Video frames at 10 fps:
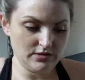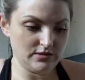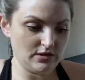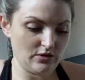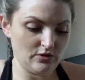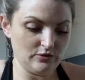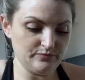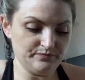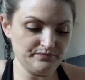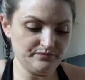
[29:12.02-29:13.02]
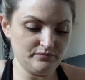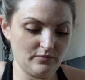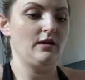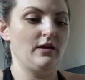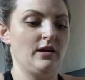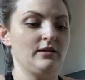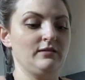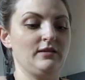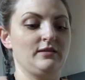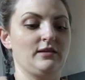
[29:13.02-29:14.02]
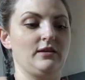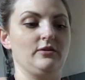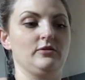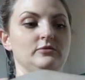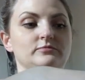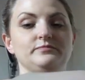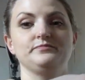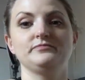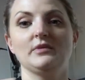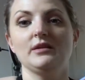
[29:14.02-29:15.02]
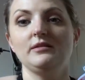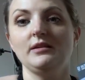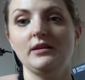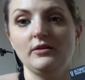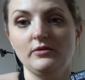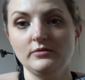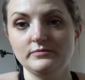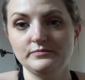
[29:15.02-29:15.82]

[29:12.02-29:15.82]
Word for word: So I guess that's cute. Is it cute?